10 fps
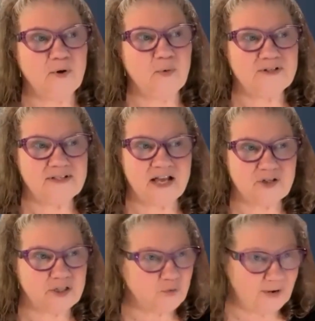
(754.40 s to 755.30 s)
Robert was
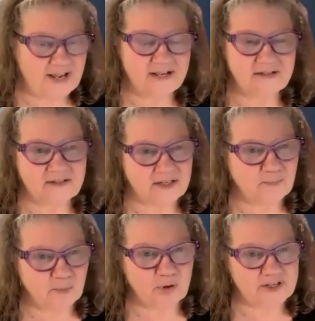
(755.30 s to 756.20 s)
actually raised
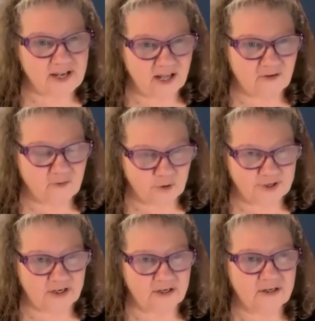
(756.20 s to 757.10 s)
in Berkeley,
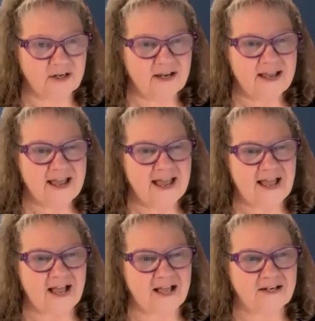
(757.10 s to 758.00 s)
California,
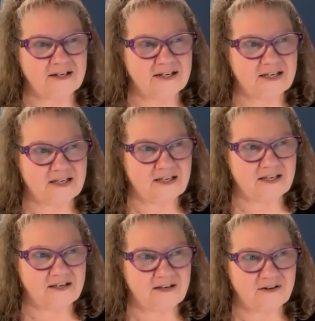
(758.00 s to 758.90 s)
and
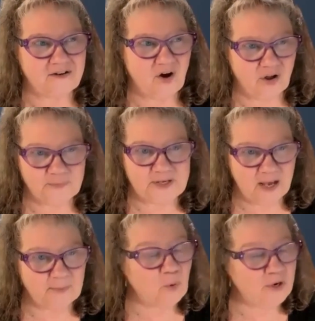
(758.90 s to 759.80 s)
he called
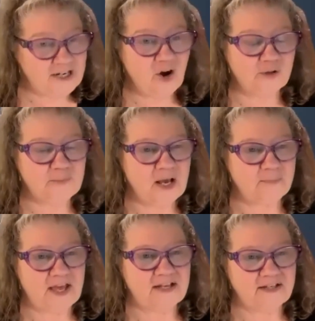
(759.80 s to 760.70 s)
me up. And when he called me
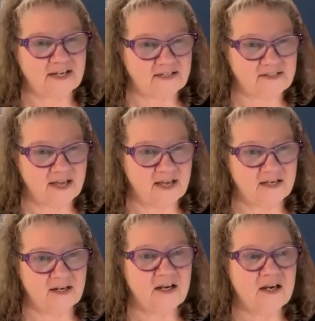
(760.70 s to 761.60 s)
up that day, he
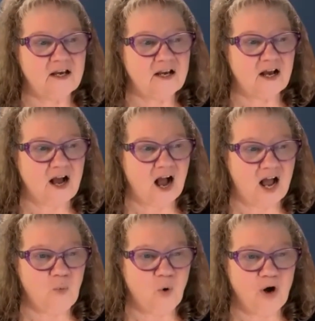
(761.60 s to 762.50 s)
said,
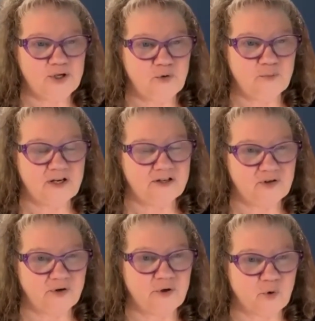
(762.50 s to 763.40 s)
"I want you
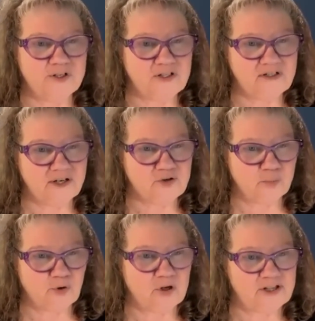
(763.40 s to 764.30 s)
because you're the
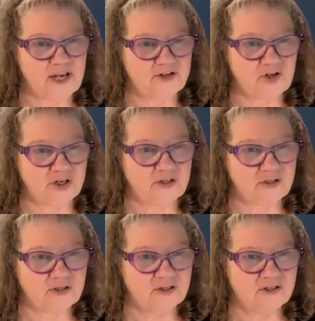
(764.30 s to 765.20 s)
quintessential Berkeley
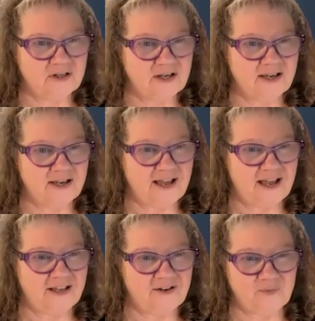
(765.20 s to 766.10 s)
agent,
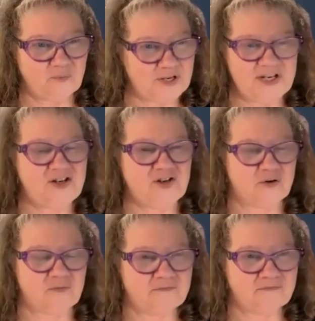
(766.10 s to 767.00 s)
and we need
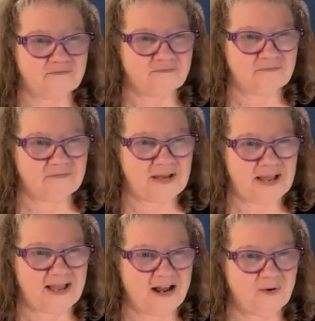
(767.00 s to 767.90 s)
you."
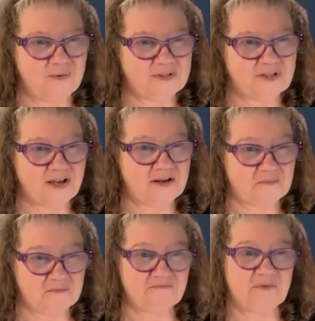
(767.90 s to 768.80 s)
And I was
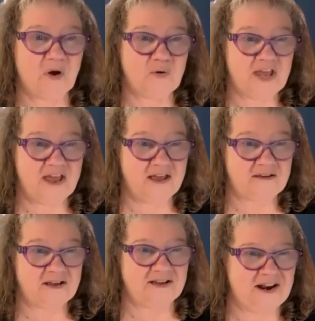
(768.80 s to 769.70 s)
like,
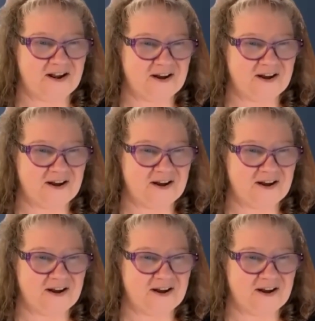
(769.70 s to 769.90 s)
"Okay."